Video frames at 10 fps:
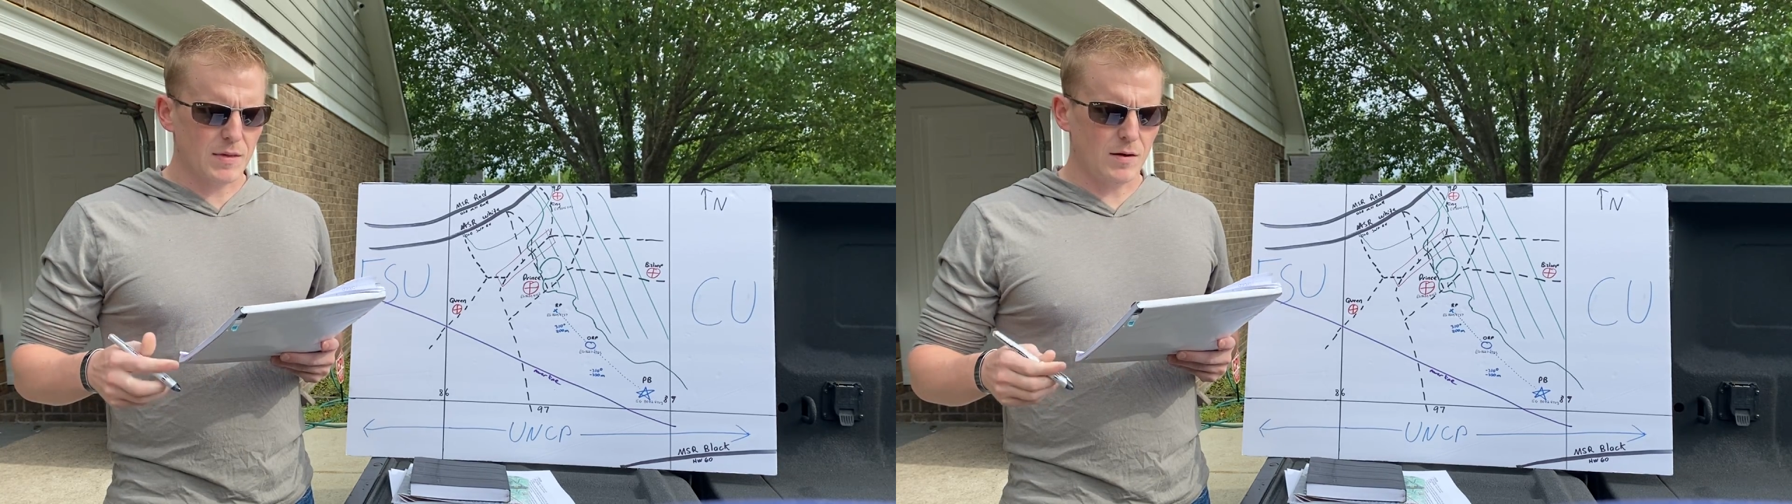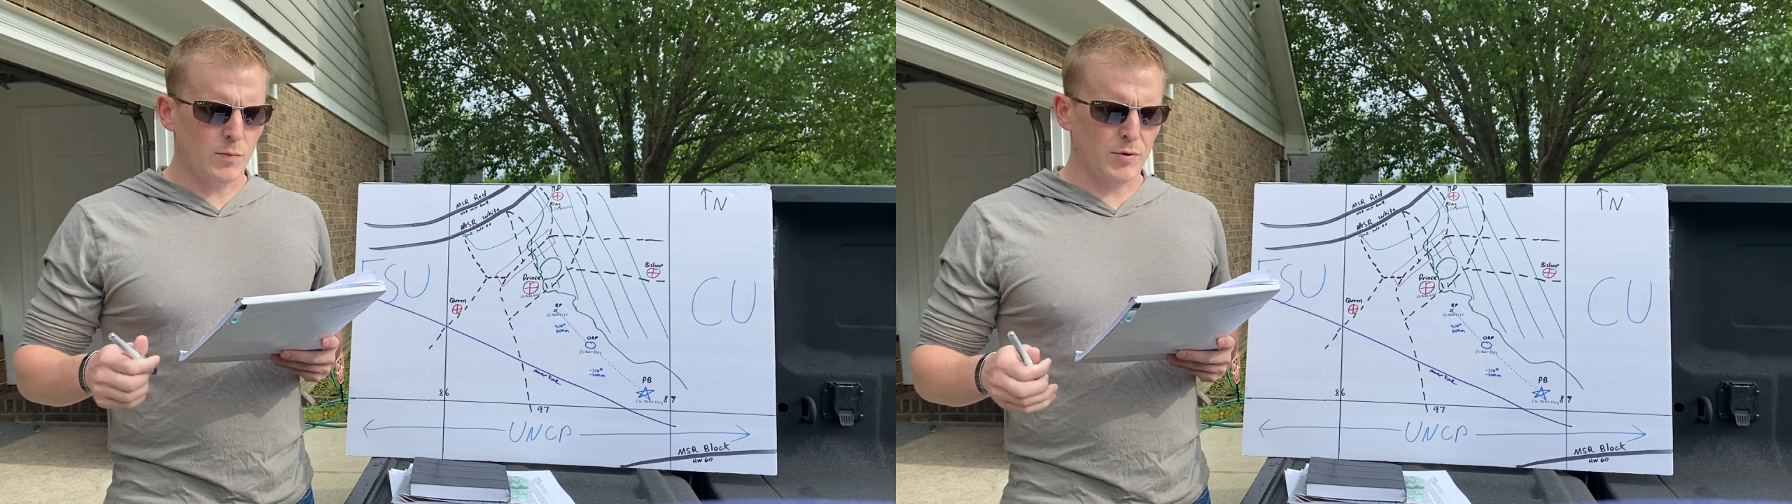
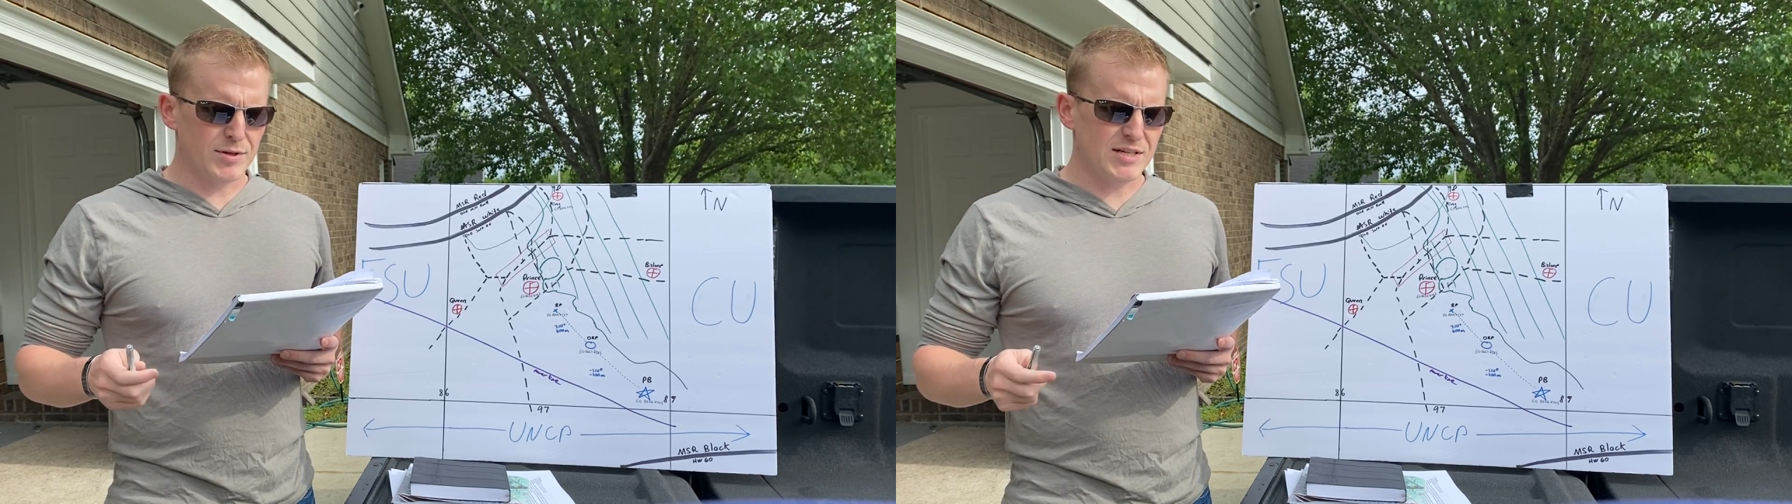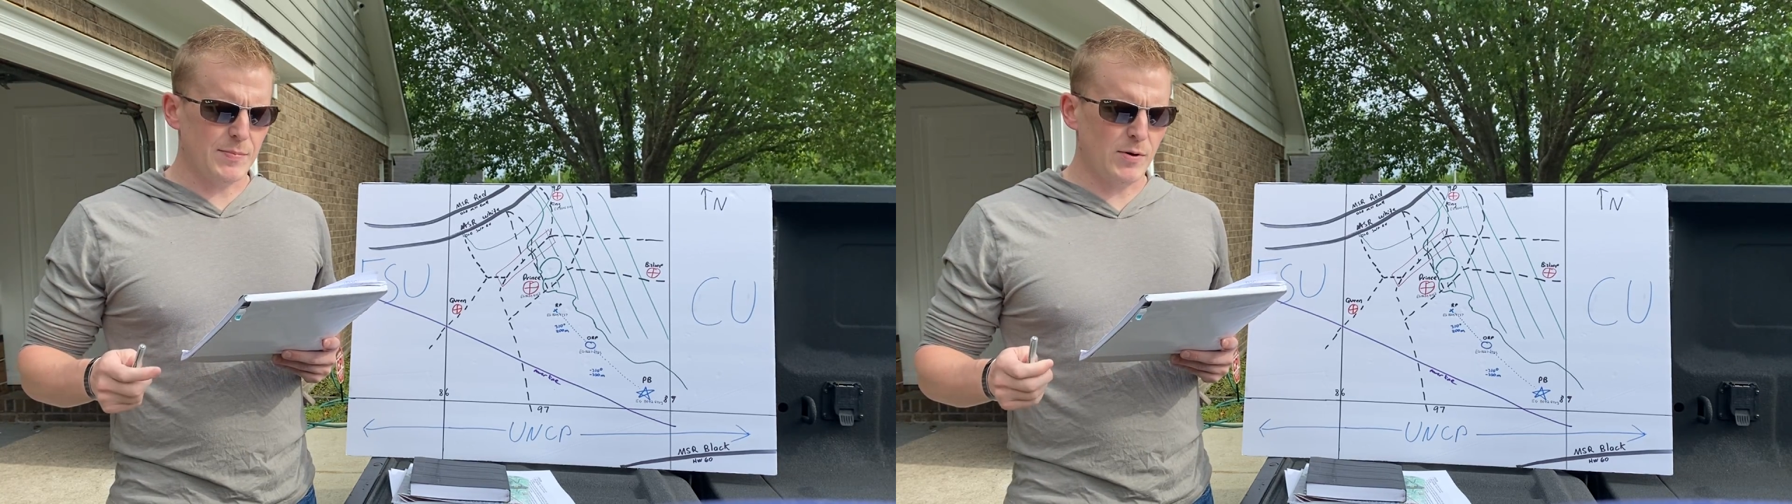We'll
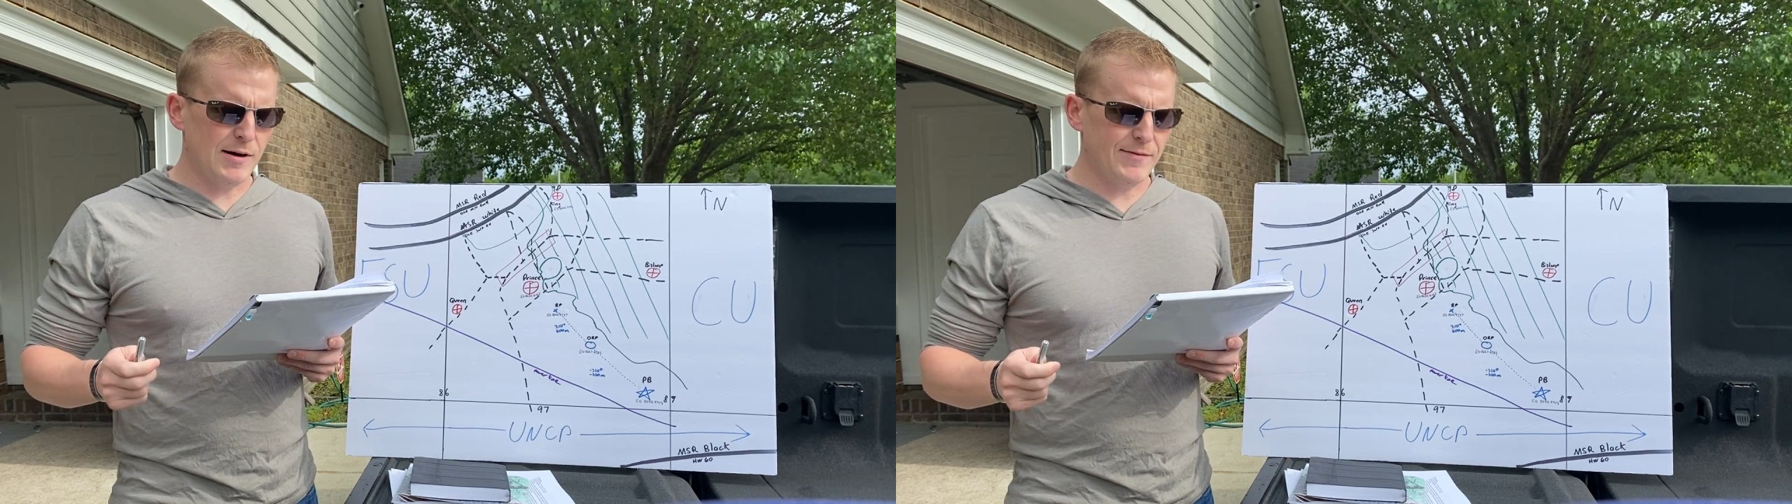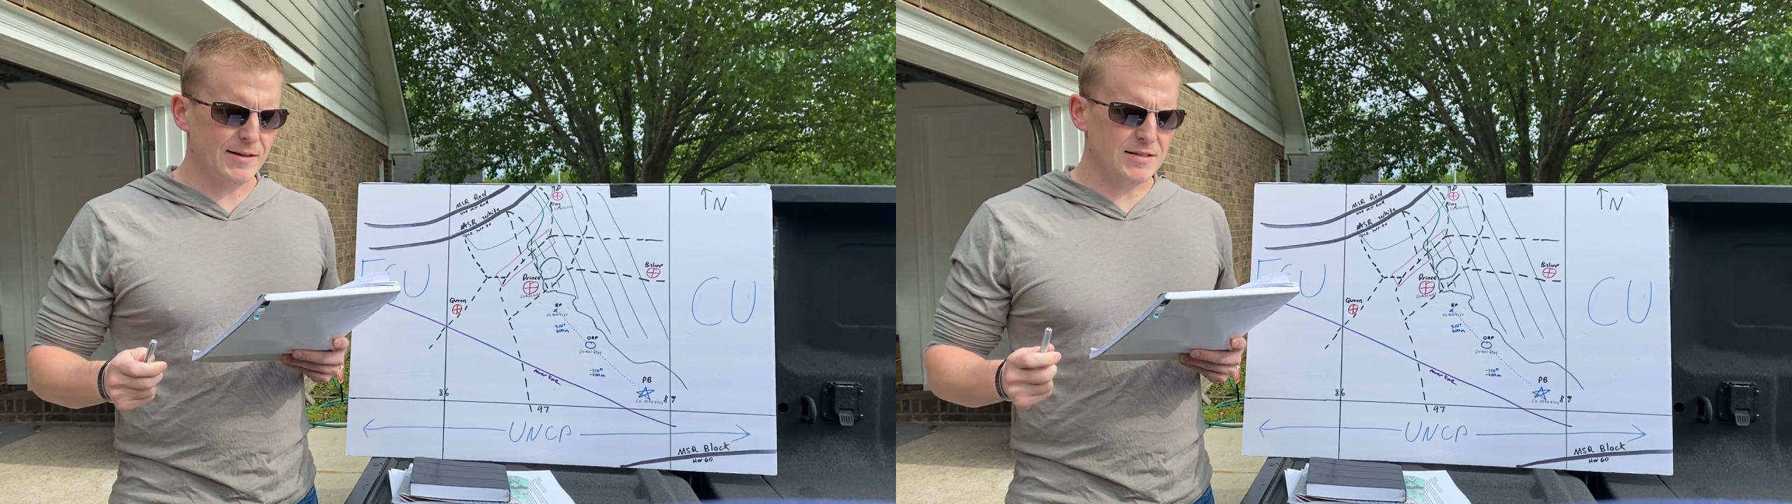step
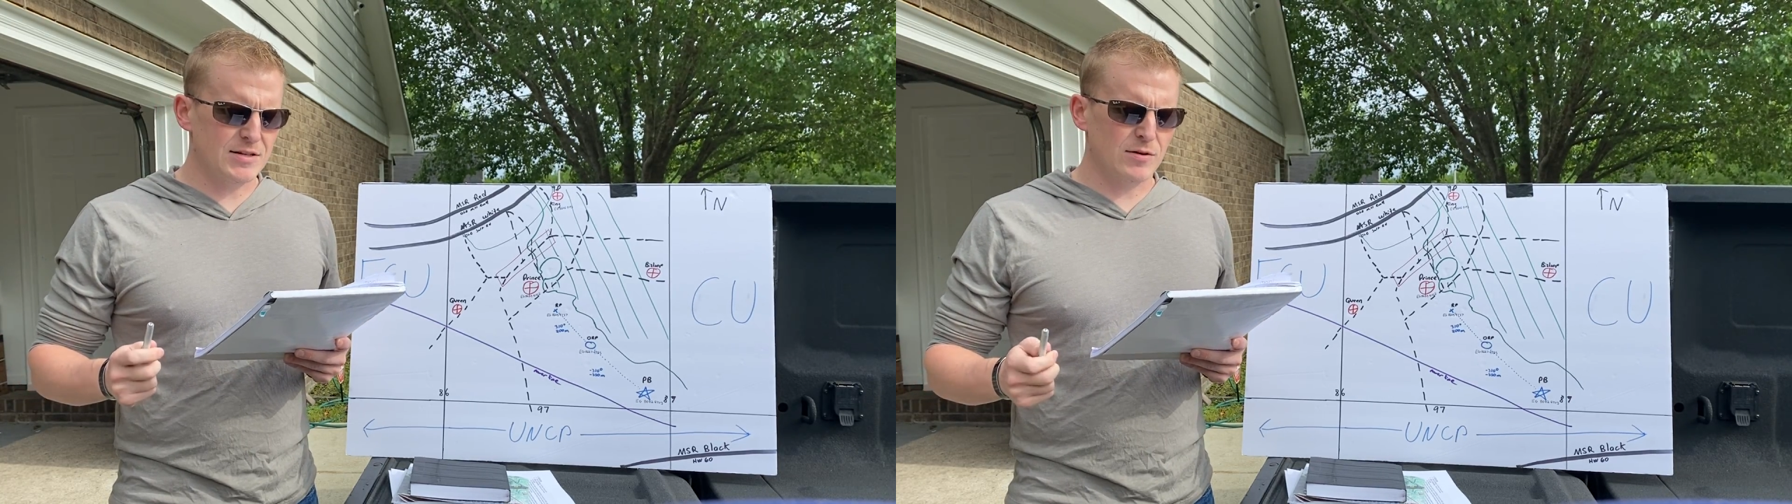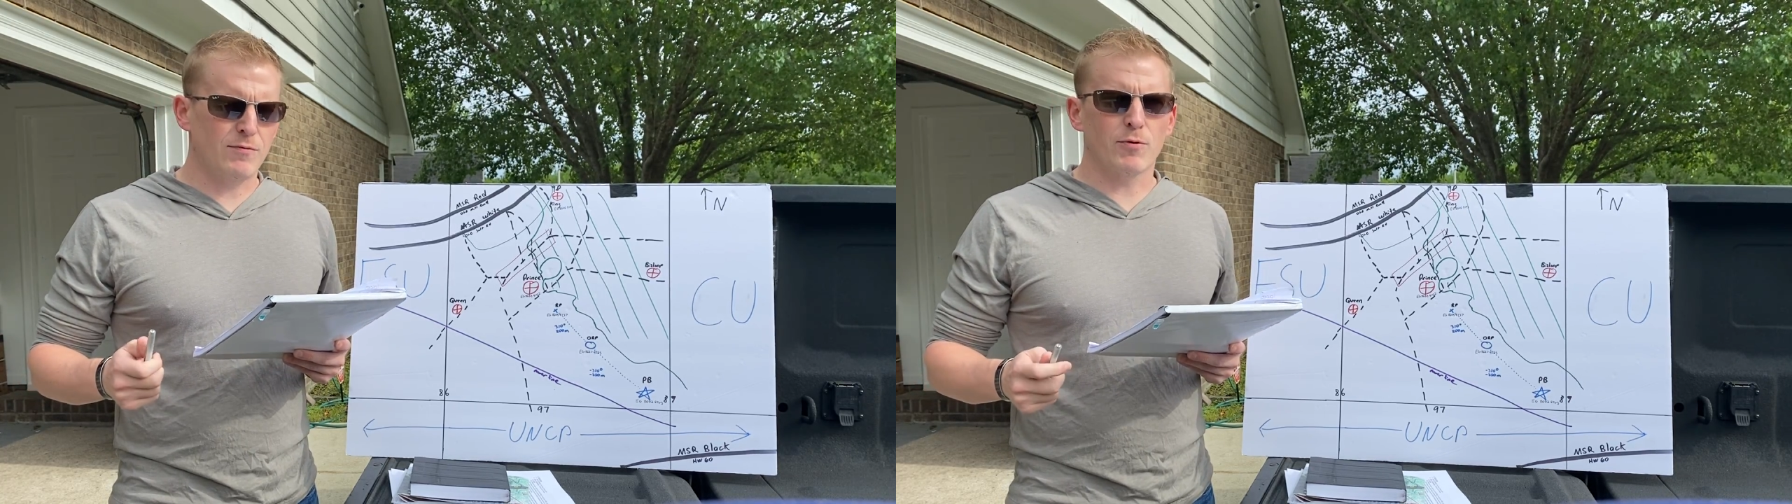off at
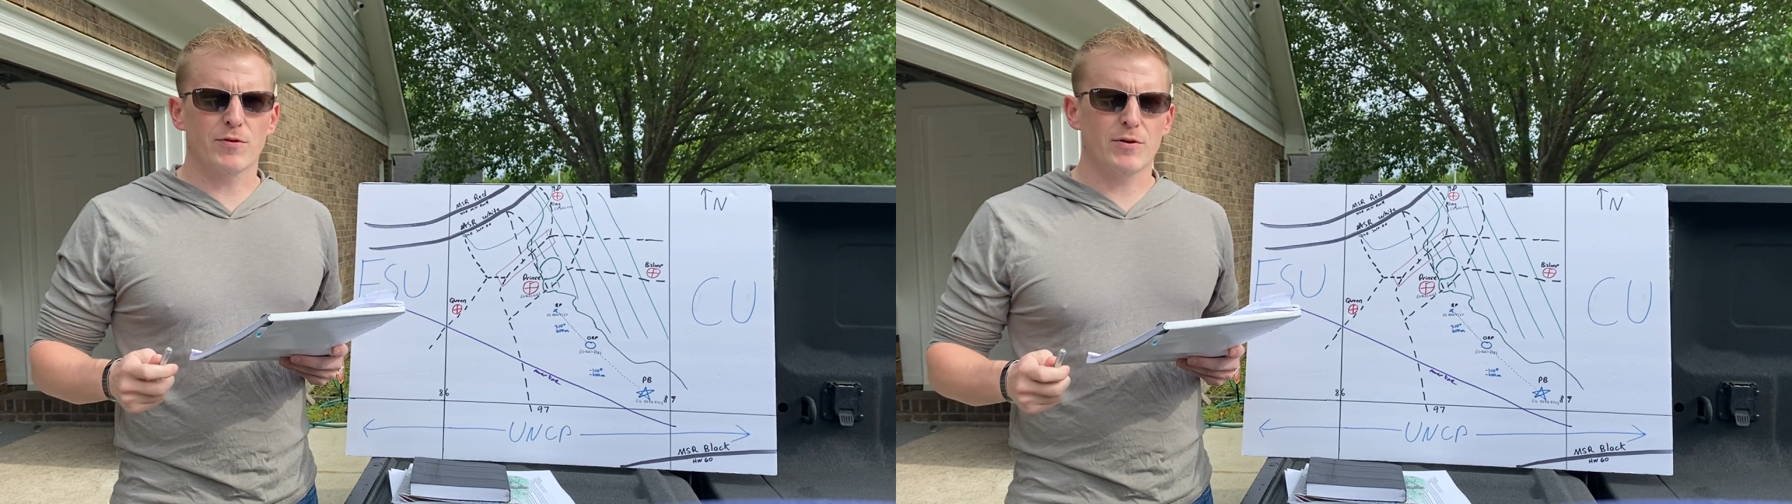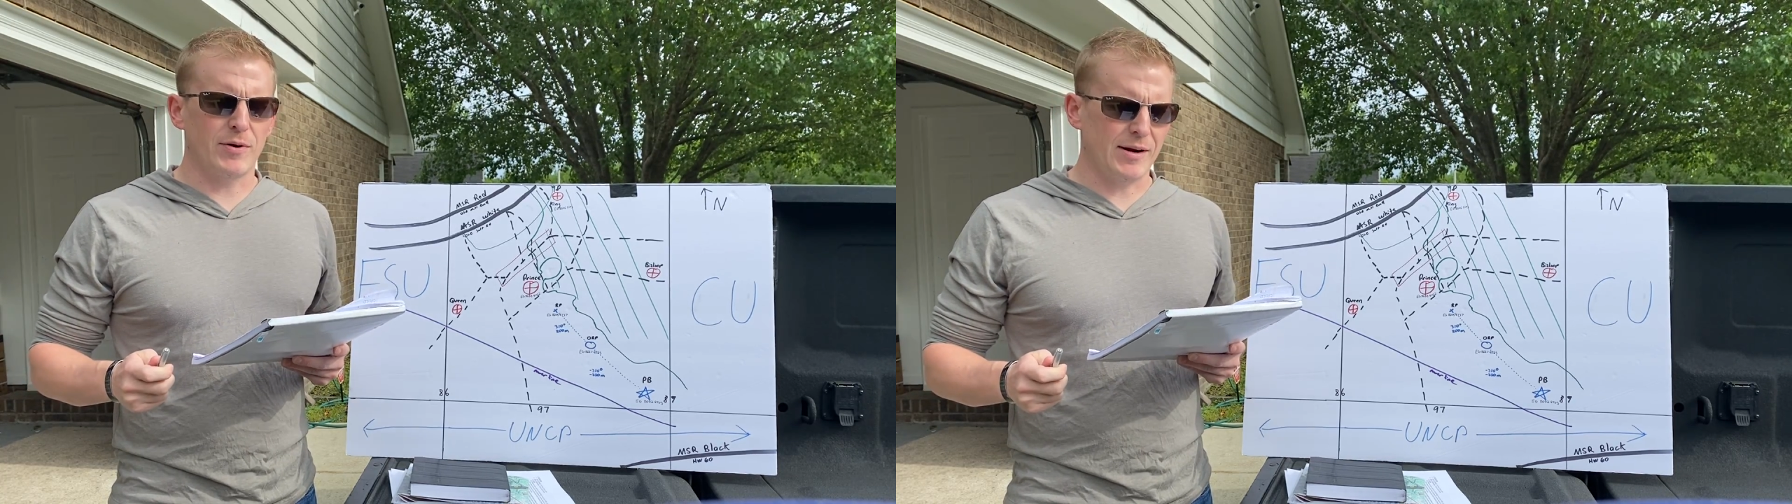0430